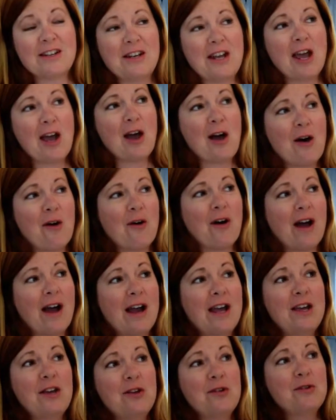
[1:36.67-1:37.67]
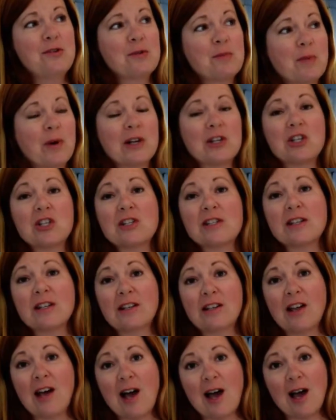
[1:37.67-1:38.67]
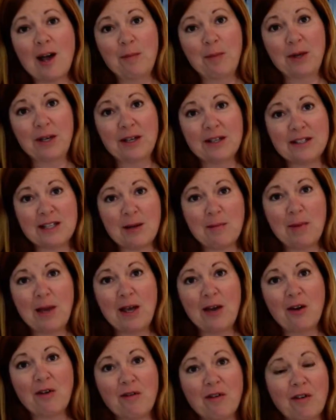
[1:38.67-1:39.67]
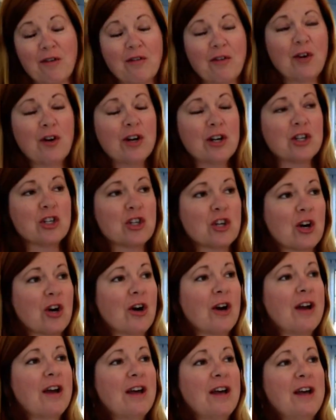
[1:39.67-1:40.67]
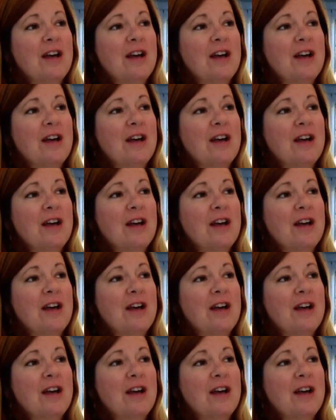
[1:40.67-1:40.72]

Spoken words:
Now I use brushes a lot because I make over furniture.